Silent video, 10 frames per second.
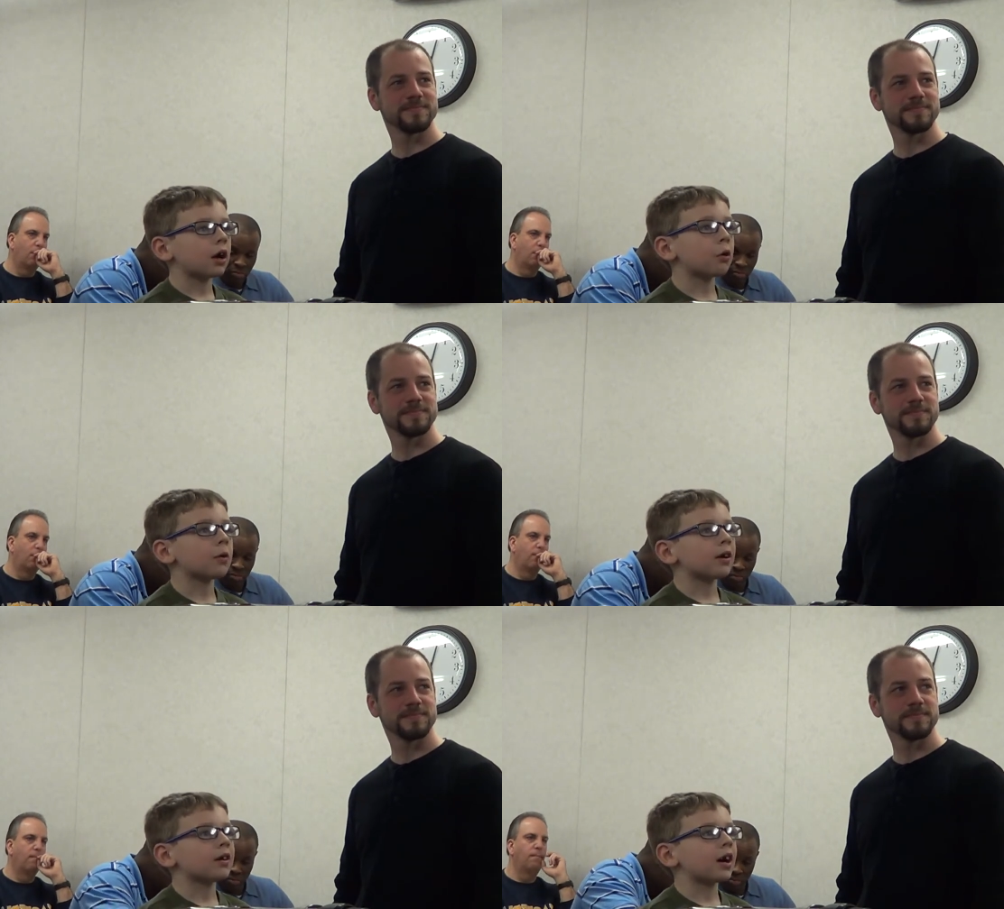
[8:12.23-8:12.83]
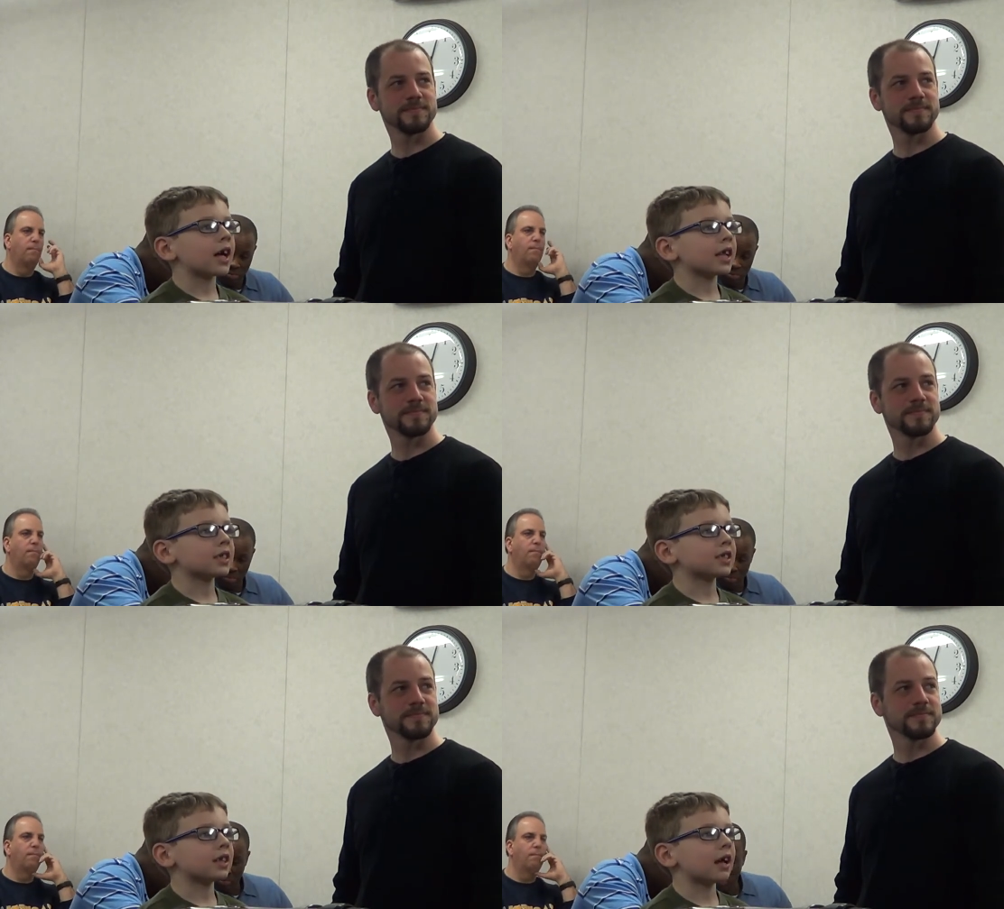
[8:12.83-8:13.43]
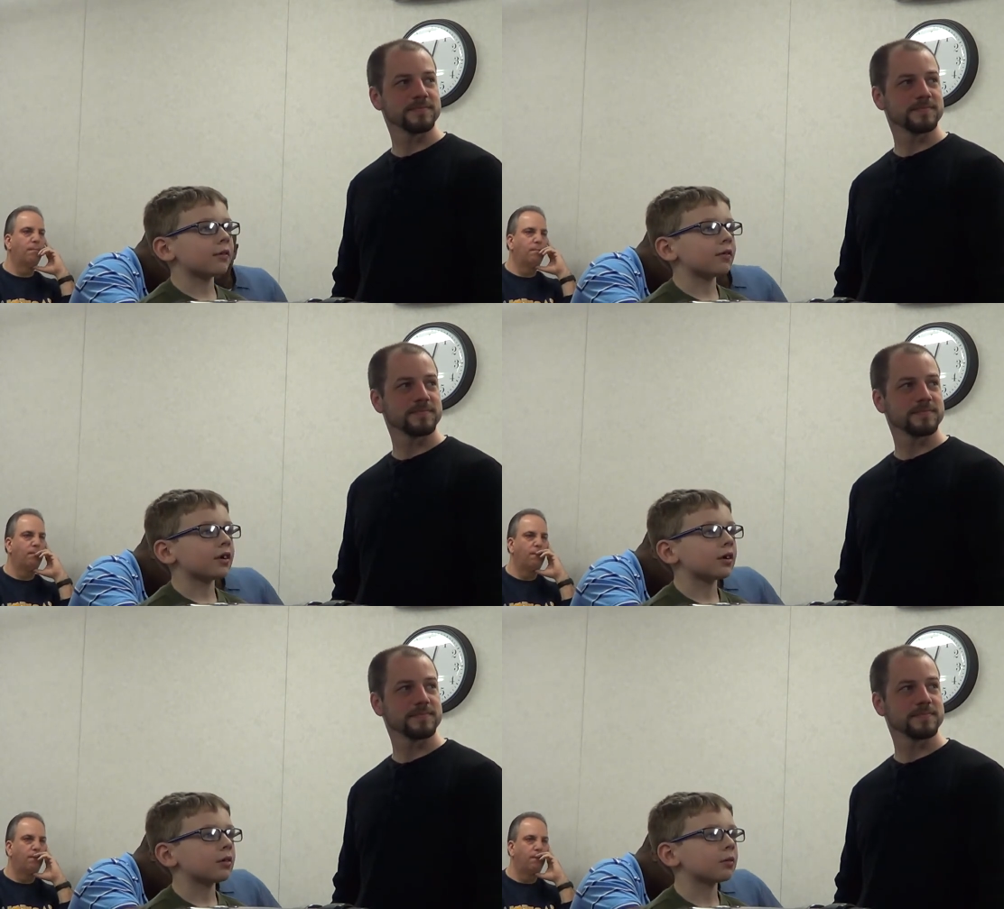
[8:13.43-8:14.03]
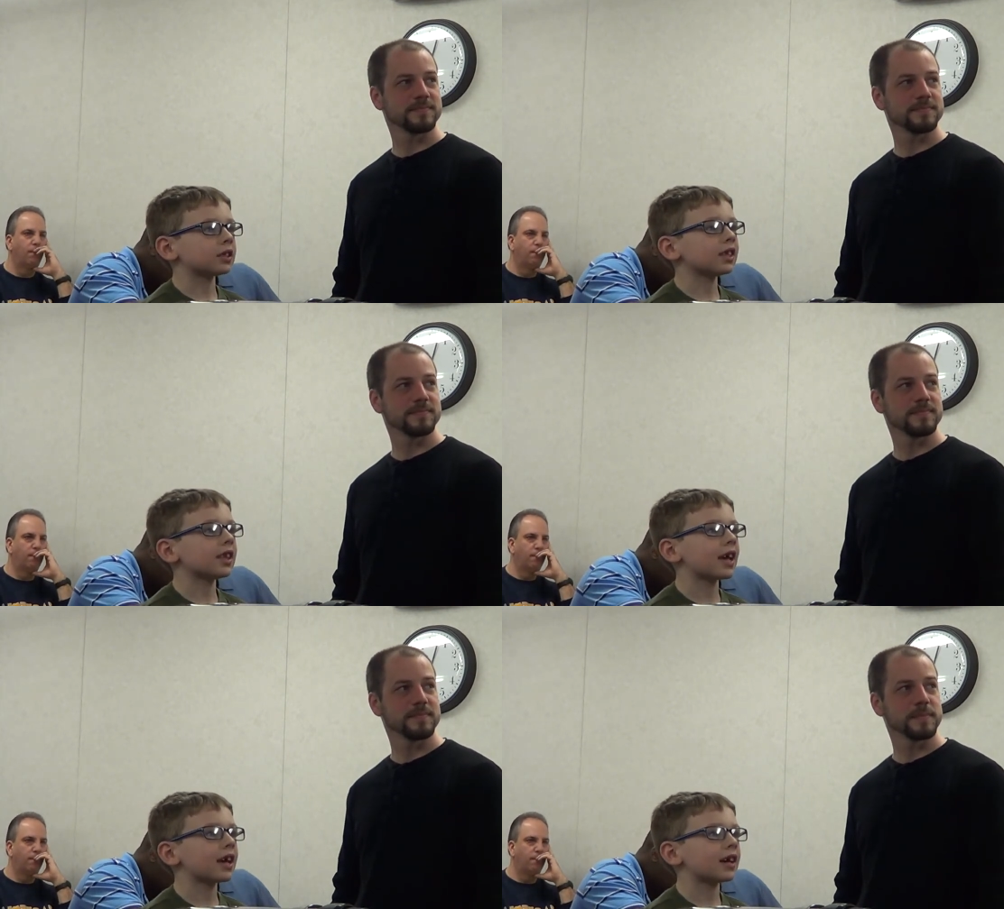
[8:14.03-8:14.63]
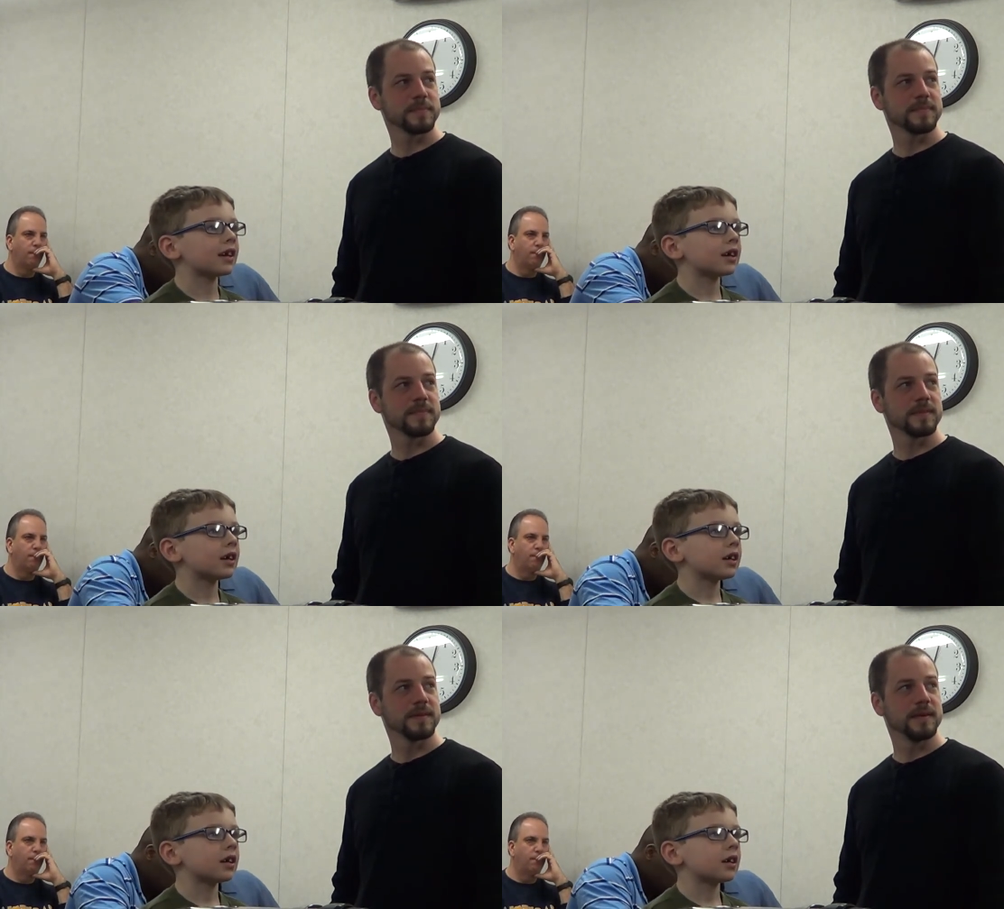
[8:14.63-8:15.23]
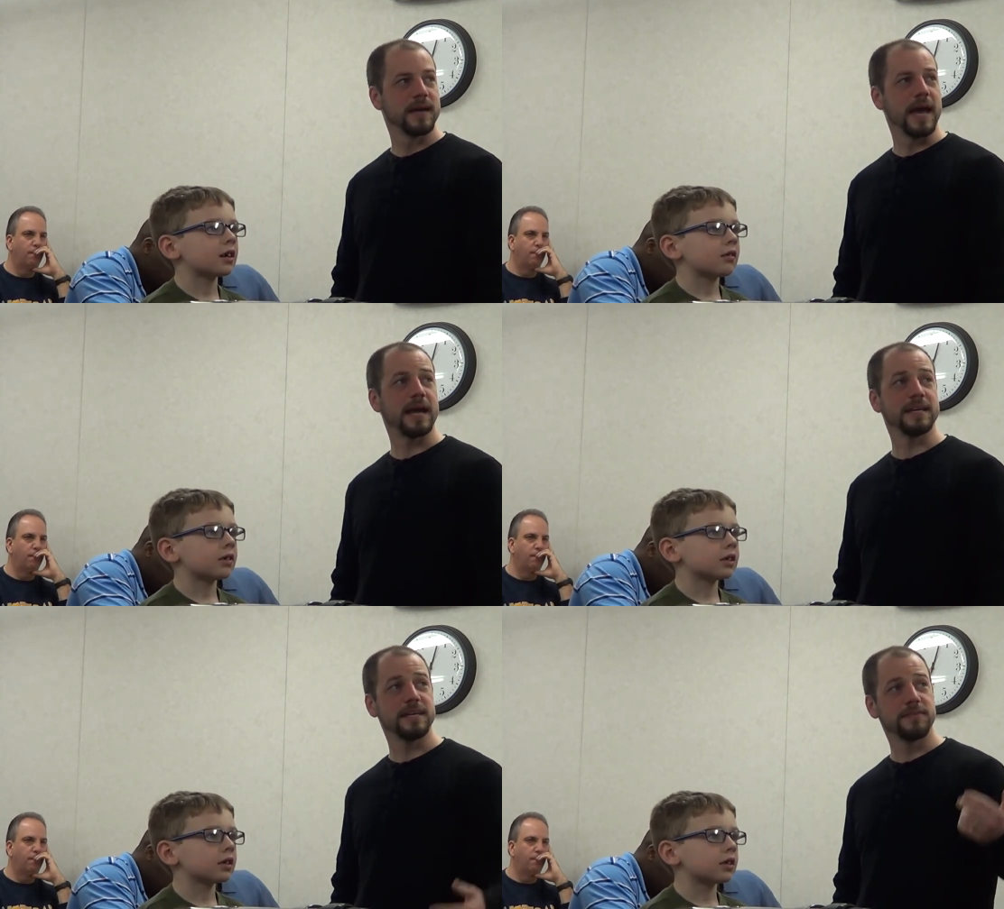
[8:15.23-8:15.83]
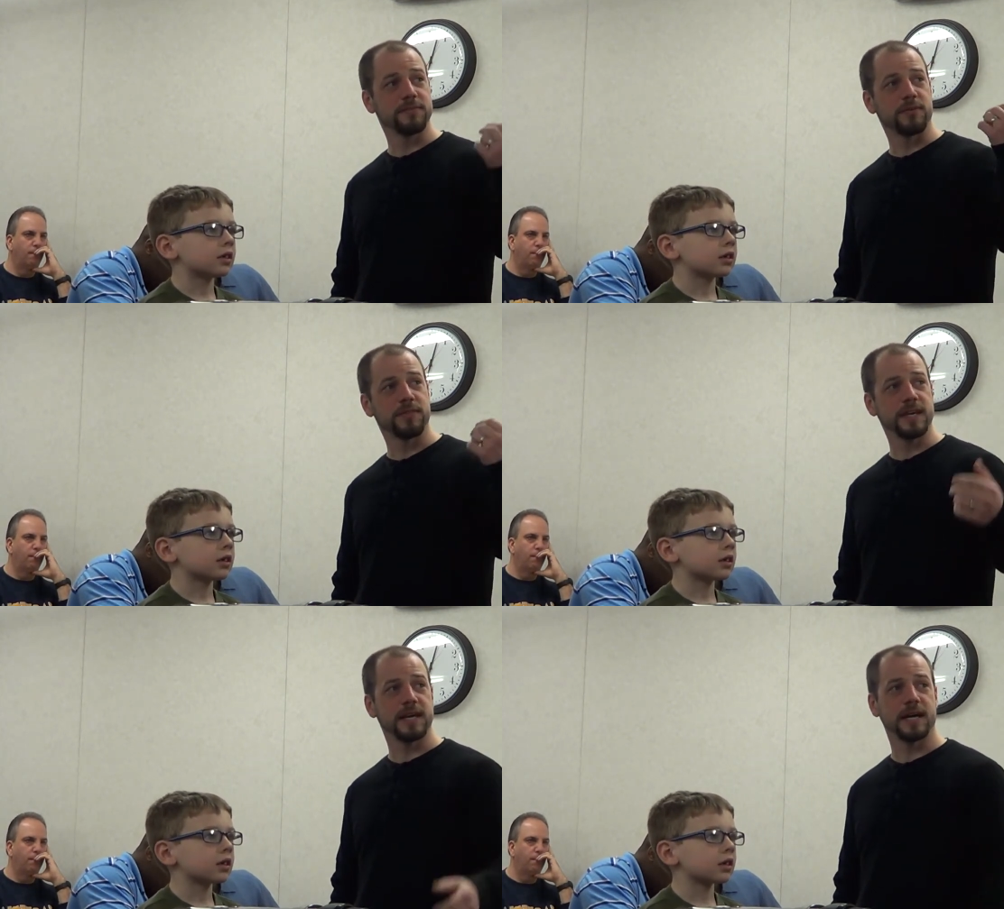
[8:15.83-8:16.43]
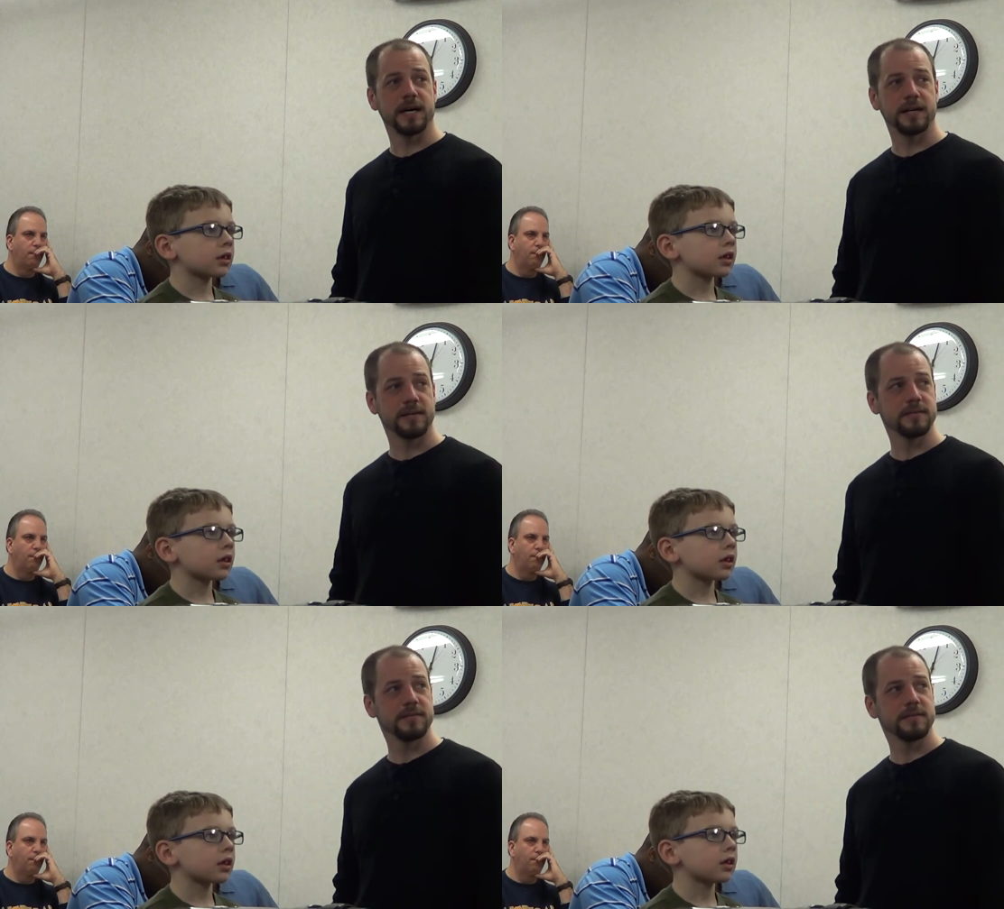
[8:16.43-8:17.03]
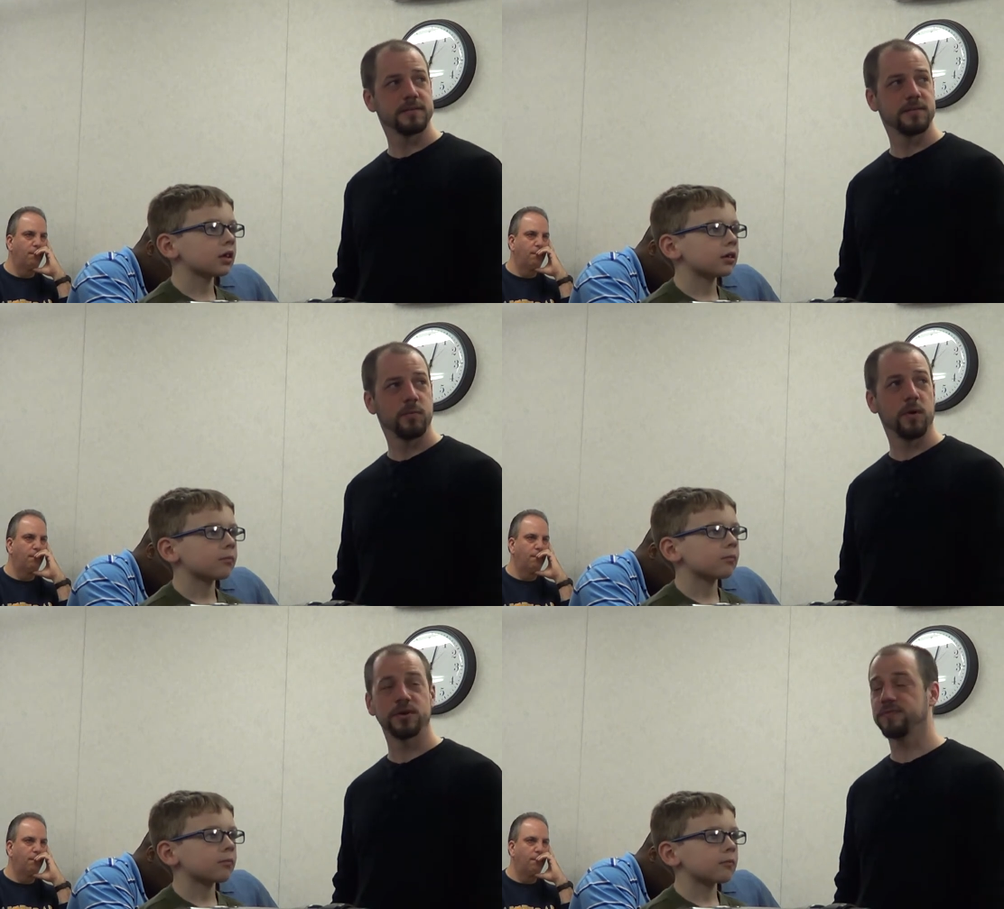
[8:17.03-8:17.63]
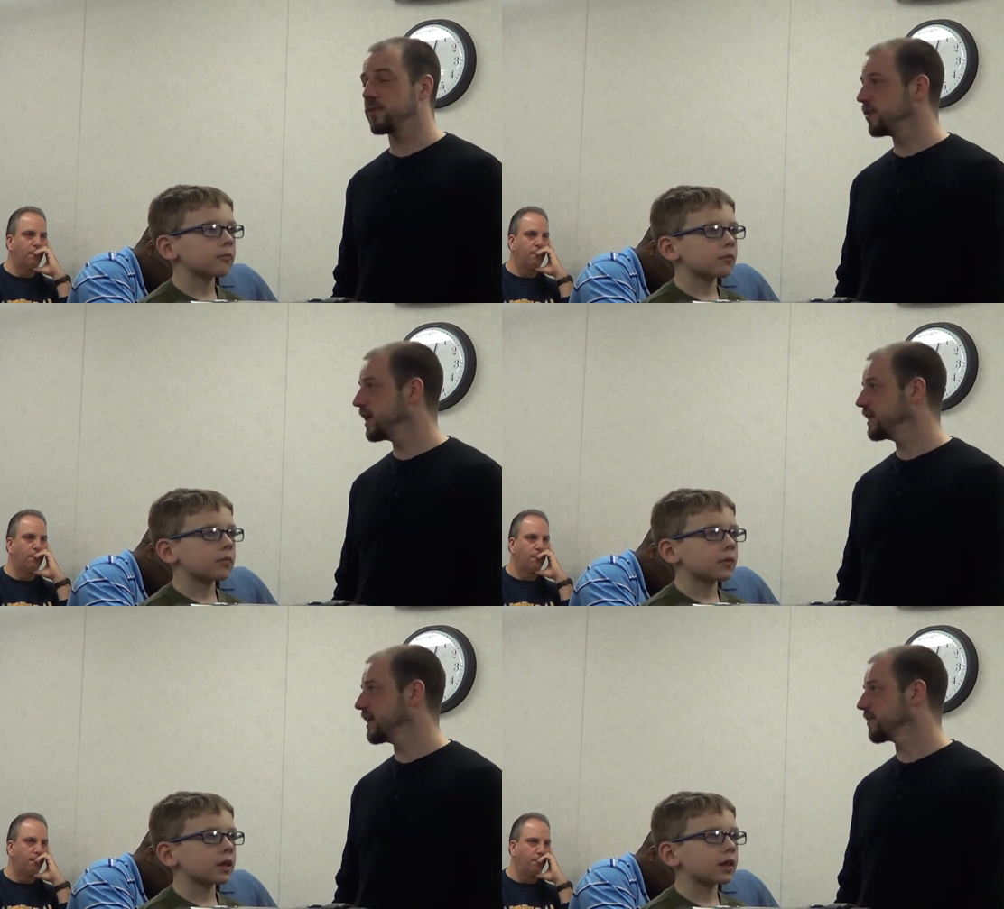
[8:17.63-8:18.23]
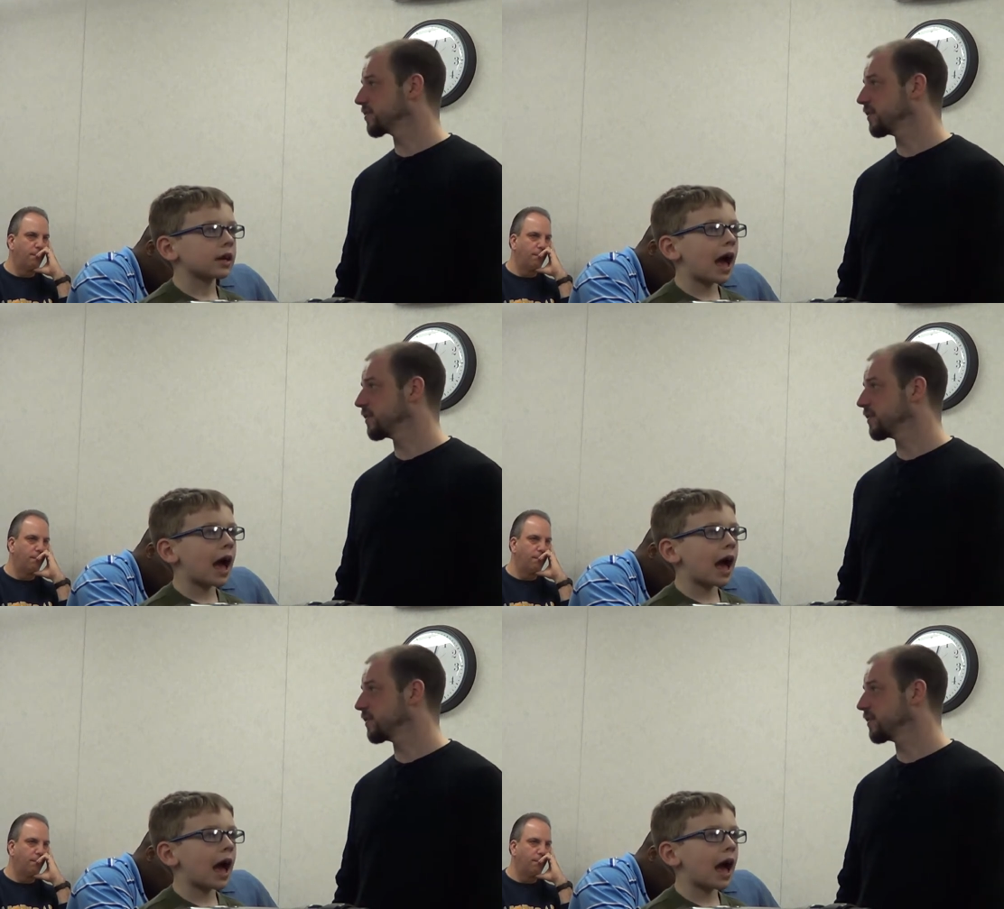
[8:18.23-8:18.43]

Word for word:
Speaker 1: Oh, I lost light. What's in there?
Speaker 2: And even for the uh, wonderful NES